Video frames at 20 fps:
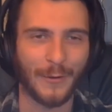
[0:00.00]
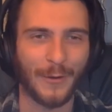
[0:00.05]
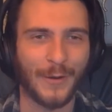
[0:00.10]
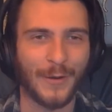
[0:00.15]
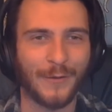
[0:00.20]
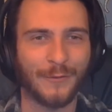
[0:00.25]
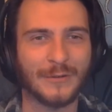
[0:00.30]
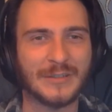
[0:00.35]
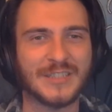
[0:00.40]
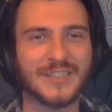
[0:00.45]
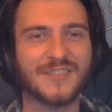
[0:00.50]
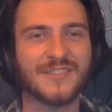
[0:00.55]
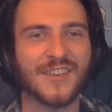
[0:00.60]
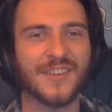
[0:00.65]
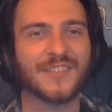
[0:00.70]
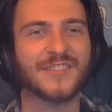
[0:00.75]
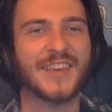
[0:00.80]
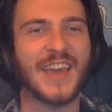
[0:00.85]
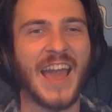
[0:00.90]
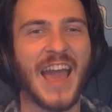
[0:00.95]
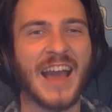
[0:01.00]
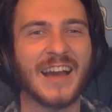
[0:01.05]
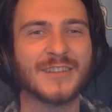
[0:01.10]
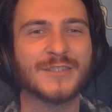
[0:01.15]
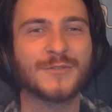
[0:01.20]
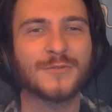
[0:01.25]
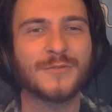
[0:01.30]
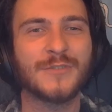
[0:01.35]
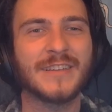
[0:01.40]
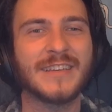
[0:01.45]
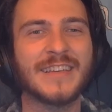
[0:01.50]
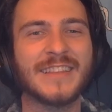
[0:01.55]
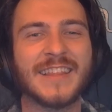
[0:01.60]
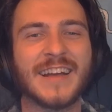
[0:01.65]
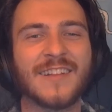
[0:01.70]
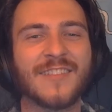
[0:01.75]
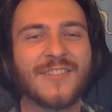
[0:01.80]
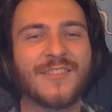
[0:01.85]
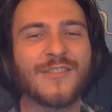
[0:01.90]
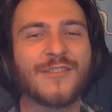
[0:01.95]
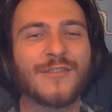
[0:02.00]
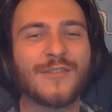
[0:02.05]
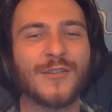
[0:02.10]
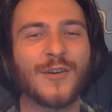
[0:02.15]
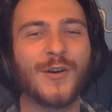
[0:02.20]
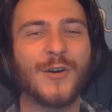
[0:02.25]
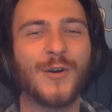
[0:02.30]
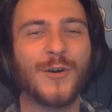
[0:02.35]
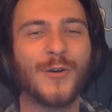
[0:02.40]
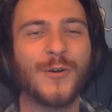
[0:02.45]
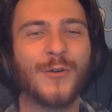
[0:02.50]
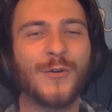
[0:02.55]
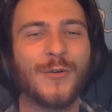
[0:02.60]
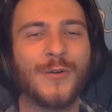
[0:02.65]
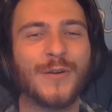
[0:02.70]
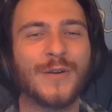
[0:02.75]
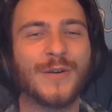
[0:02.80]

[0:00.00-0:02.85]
When she says casually, that's so,